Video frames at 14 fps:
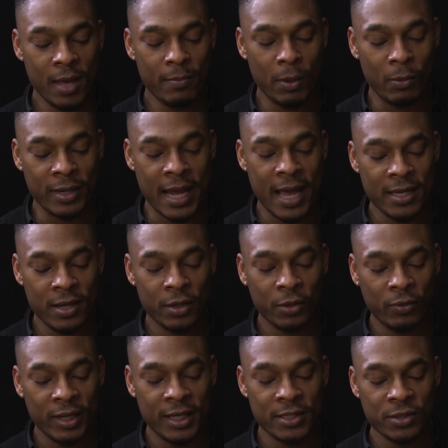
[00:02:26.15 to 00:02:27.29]
but when I hear
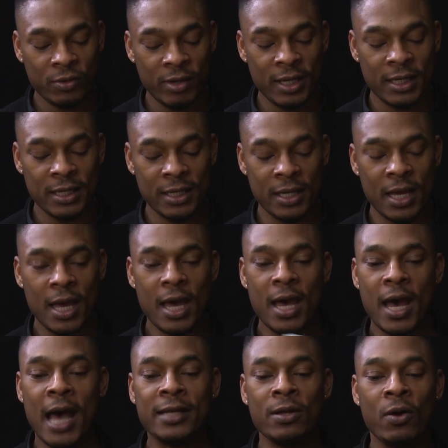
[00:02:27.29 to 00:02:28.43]
crickets cricketing,
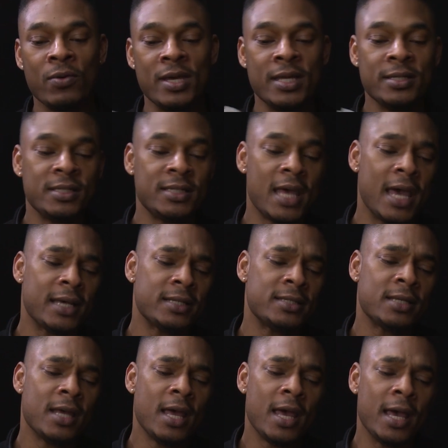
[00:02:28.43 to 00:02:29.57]
I know
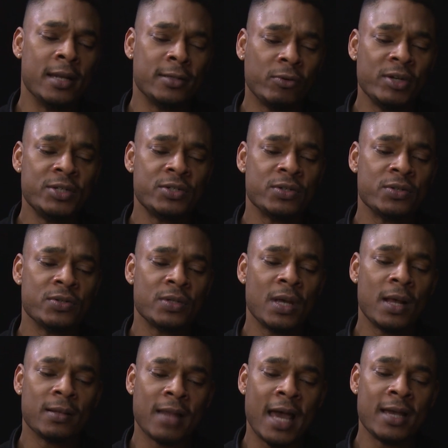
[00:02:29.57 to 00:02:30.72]
insects and creatures
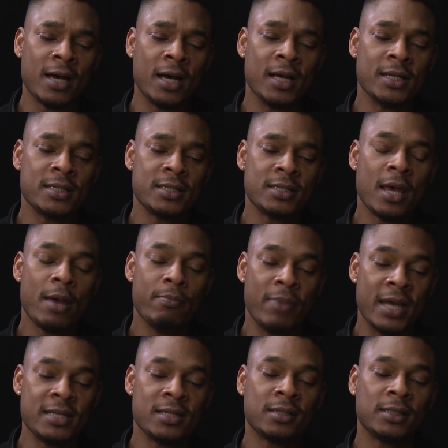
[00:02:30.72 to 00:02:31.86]
like us
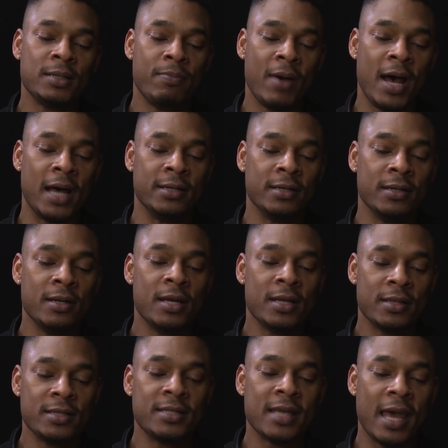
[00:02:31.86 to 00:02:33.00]
basically ponder
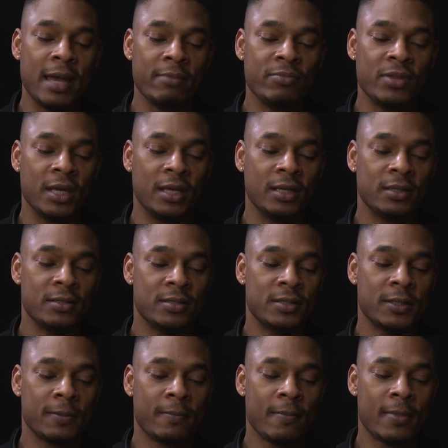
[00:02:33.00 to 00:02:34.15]
the same things
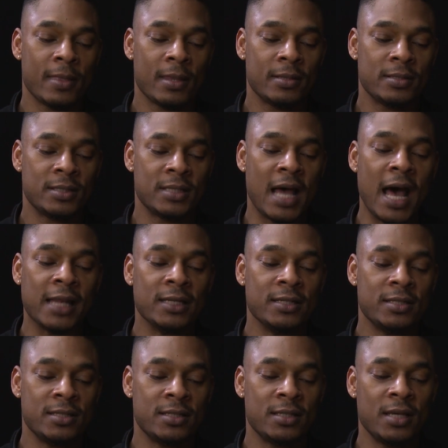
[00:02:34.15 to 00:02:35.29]

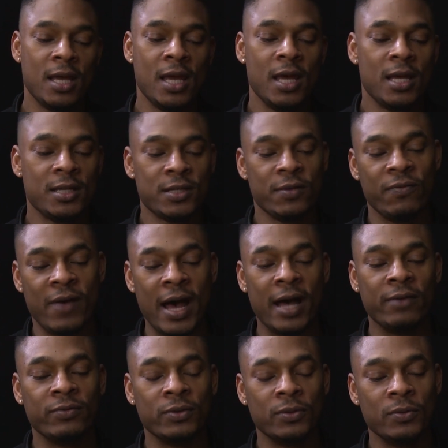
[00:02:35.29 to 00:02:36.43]
solace,
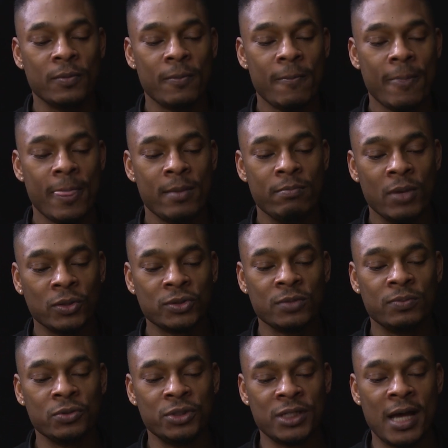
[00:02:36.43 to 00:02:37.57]
survival,
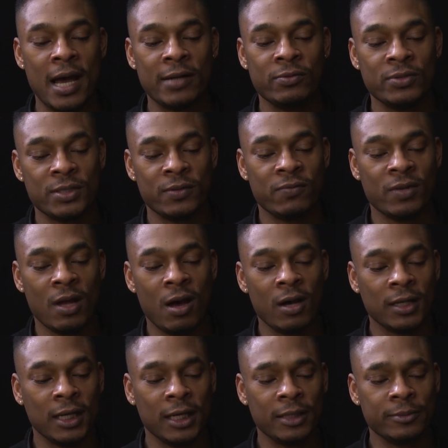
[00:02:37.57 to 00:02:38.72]
multiple genres of
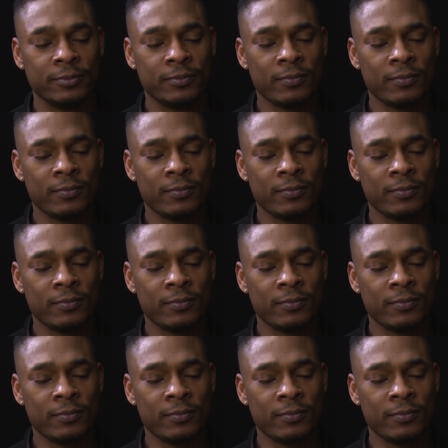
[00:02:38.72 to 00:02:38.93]
longing.